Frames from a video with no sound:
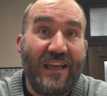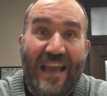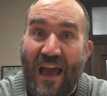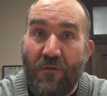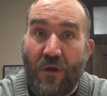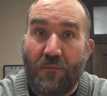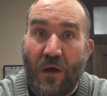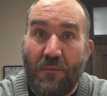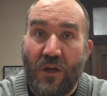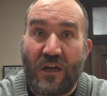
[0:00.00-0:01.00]
gathering
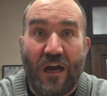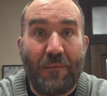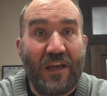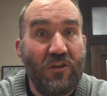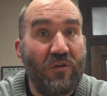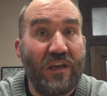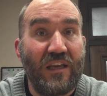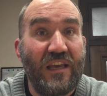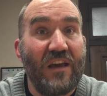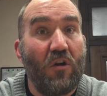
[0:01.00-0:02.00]
public comment. You
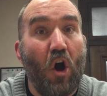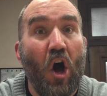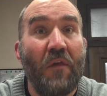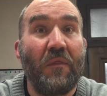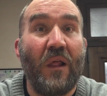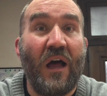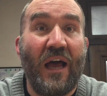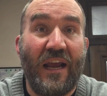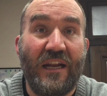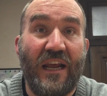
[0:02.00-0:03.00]
can get
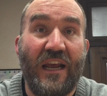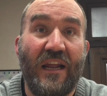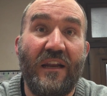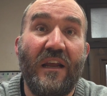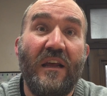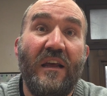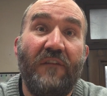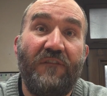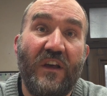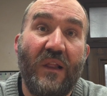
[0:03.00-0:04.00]
online and
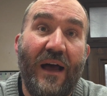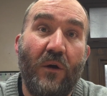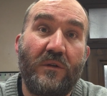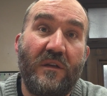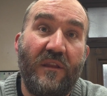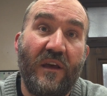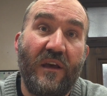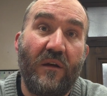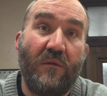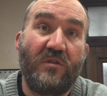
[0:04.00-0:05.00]
fill out
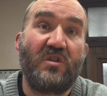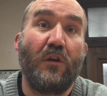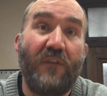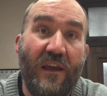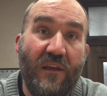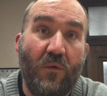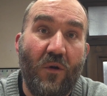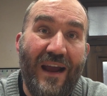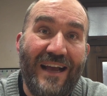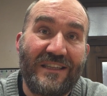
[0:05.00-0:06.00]
the survey that
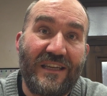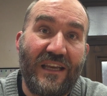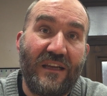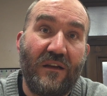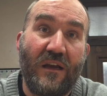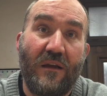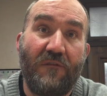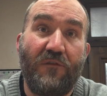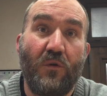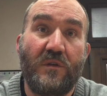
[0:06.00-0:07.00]
we're asking
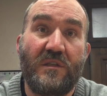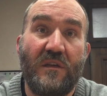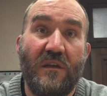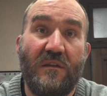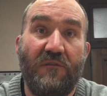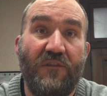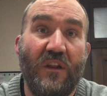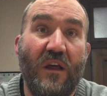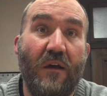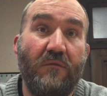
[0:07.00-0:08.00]
folks to
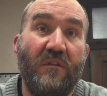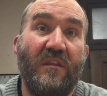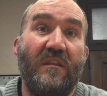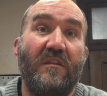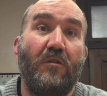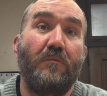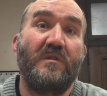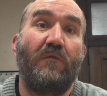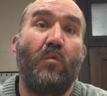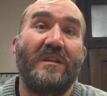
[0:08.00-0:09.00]
fill out in terms
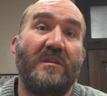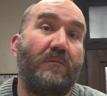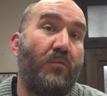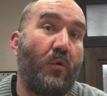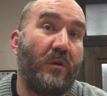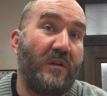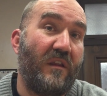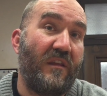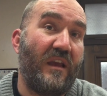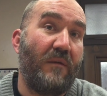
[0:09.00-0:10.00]
of what's important to
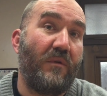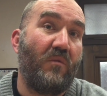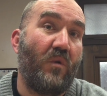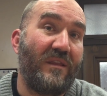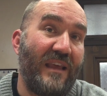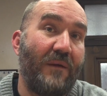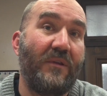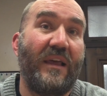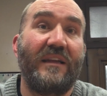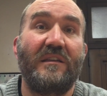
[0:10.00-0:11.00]
them and what they
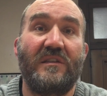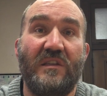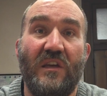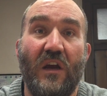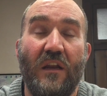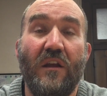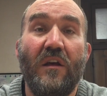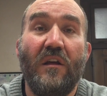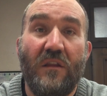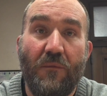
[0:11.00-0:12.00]
would like to see on
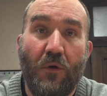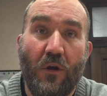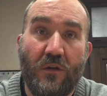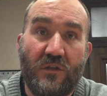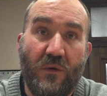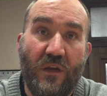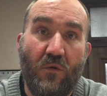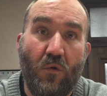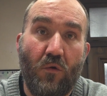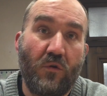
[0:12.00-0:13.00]
the Park Street
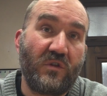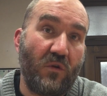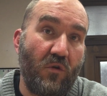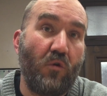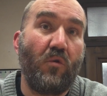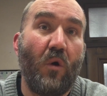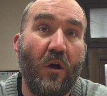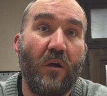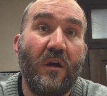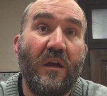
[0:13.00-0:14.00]
corridor. So go to
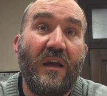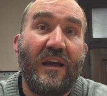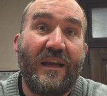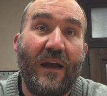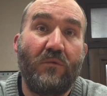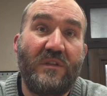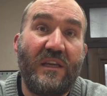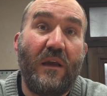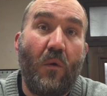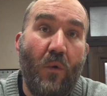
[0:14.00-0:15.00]
our
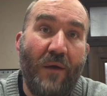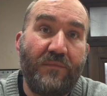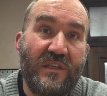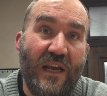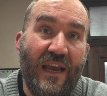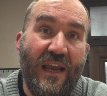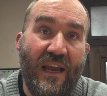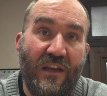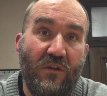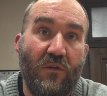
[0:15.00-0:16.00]
county website
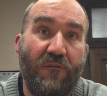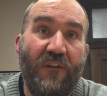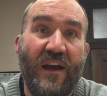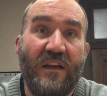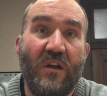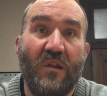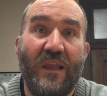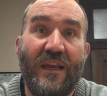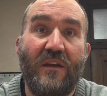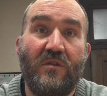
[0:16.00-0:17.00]
and you'll find a
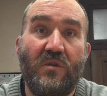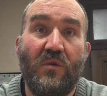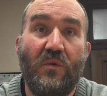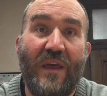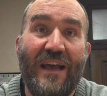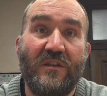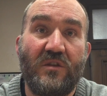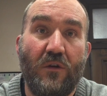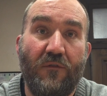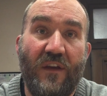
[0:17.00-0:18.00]
link to that
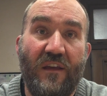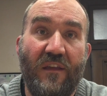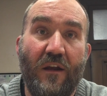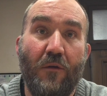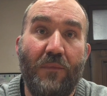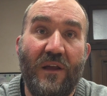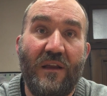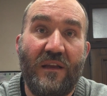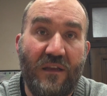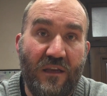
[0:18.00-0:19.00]
survey there, but
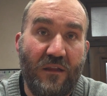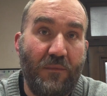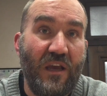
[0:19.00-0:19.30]
it'll